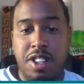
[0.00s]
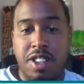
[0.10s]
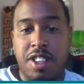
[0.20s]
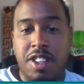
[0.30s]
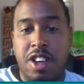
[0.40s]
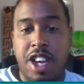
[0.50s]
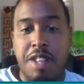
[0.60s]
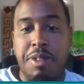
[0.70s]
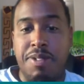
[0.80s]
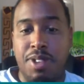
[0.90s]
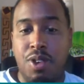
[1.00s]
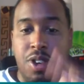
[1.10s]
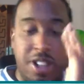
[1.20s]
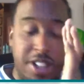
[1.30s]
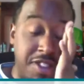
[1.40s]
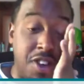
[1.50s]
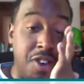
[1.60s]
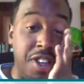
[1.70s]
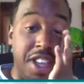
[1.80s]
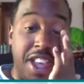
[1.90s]
They're going to be floored. So,
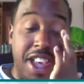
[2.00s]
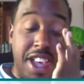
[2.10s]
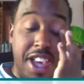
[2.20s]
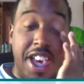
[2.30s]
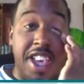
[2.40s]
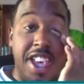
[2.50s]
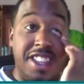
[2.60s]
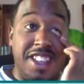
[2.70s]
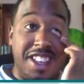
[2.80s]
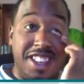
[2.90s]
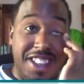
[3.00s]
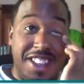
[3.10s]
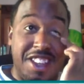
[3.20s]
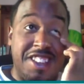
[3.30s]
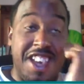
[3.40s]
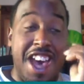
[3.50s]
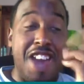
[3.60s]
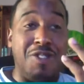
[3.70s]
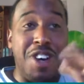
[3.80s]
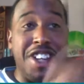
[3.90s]
and to
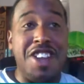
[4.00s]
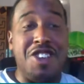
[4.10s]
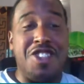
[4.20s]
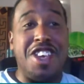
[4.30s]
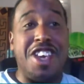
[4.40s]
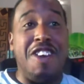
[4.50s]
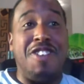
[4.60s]
add one other thing,